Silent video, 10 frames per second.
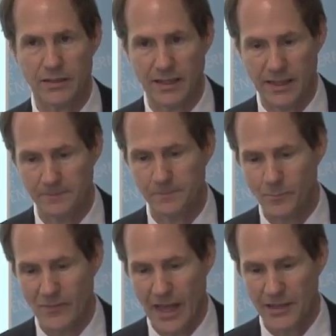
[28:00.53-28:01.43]
them
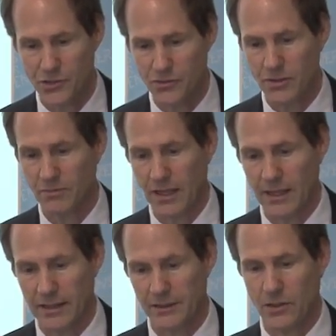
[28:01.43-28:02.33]
and
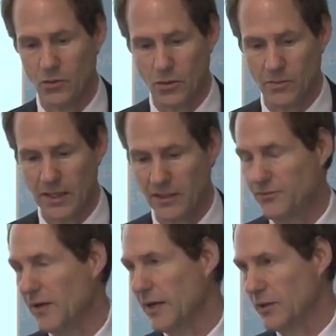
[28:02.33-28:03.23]
streamline or
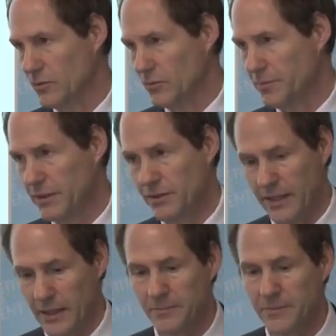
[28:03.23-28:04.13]
modify or repeal
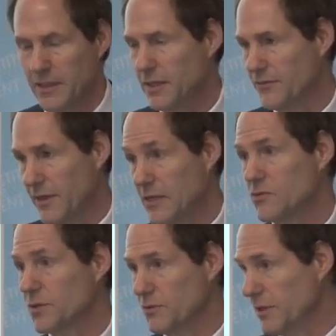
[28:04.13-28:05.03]
them if that's
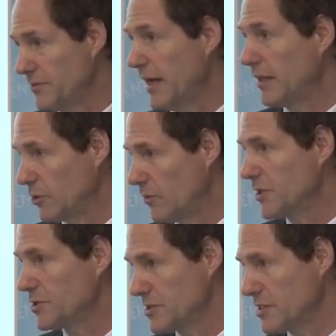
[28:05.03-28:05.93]
what the
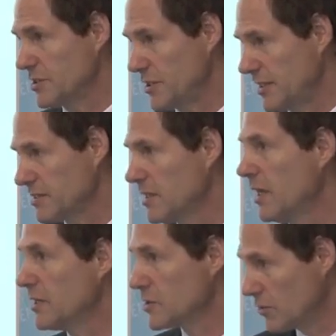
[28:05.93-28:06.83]
reevaluation suggests.
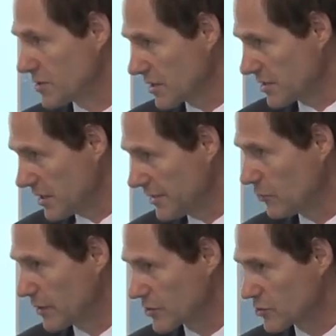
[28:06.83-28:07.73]
So it's
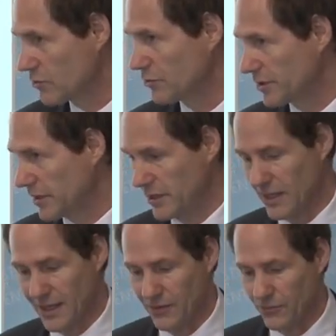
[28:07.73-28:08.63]
continuing scrutiny
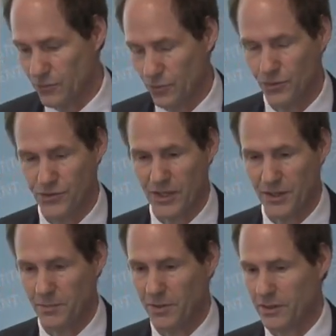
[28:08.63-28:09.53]
of rules on
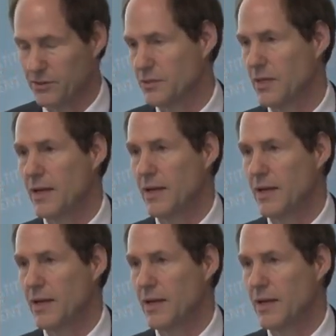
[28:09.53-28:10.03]
the books.